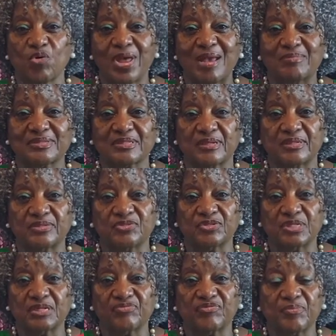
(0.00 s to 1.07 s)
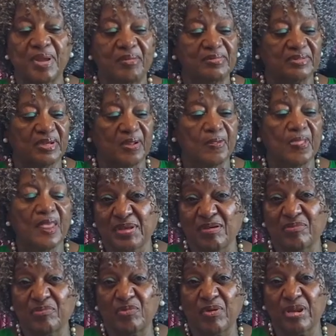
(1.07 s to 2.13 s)
on Amazon. You get it from Amazon. To
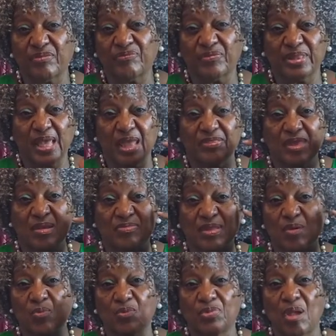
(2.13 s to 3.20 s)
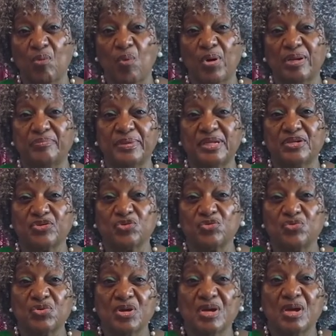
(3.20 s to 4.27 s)
give them credit for that, they they, they wanted me to
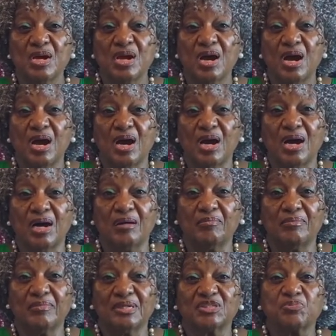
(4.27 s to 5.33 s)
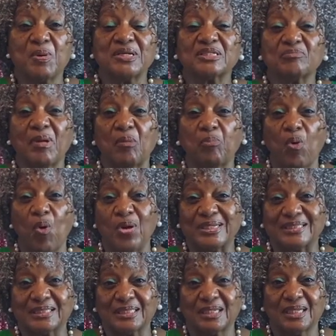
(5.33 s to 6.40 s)
do, uh, especially my
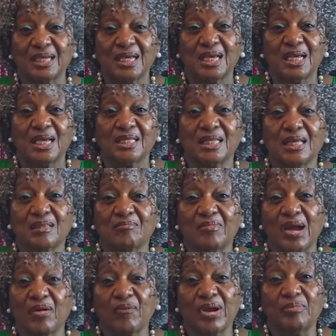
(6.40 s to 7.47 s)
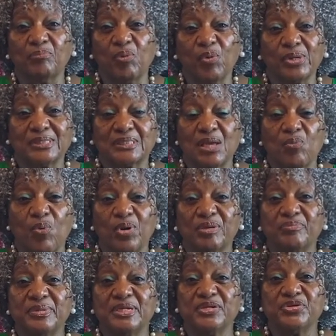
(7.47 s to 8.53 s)
boys, my grandboys. They
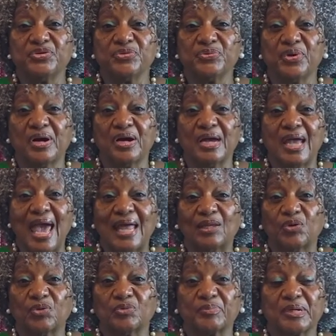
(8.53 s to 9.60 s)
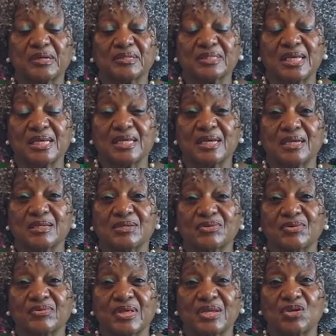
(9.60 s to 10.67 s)
wanted me to do uh, aloe because they uh,
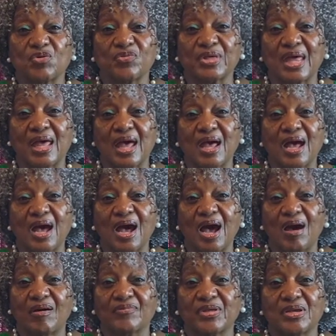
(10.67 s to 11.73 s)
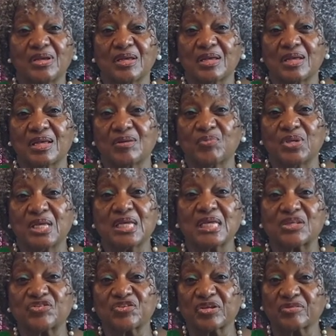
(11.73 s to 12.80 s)
you know they know that how they when they
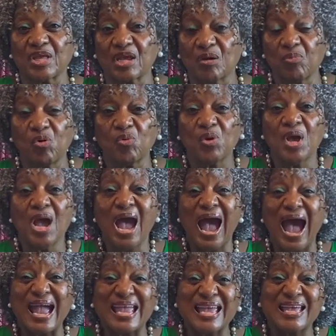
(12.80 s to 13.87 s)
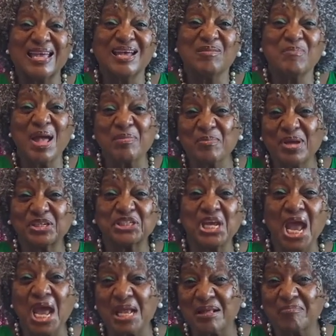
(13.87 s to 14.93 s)
get sick they come over. I get make me a
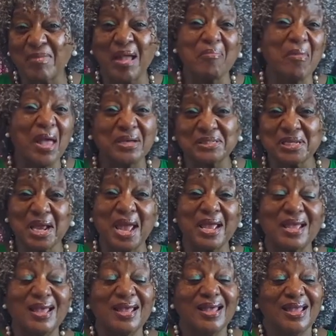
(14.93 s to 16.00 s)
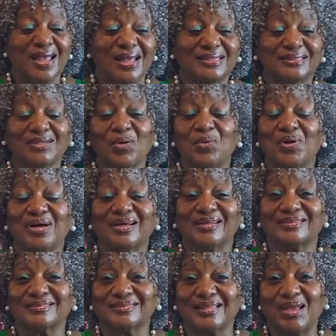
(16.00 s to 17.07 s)
shake, make me a shake. And so
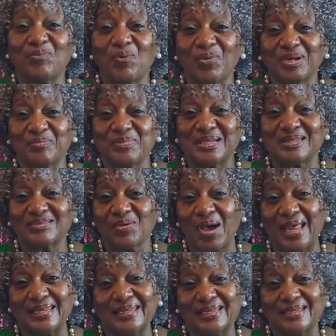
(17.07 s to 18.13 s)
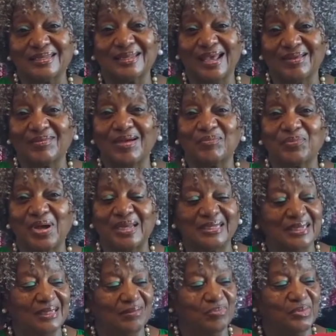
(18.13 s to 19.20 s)
uh, they wanted me, so I did. I, I, I,
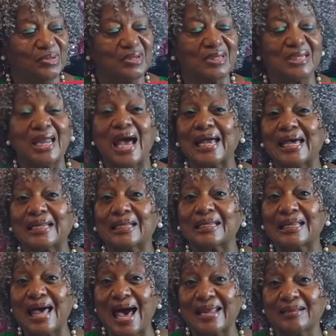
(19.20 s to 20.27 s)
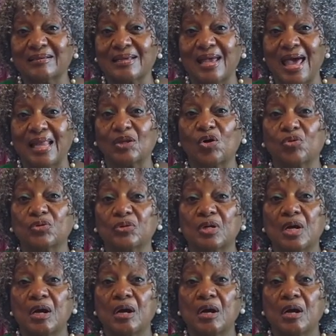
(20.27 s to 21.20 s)
did the book, and I got a lot of aloe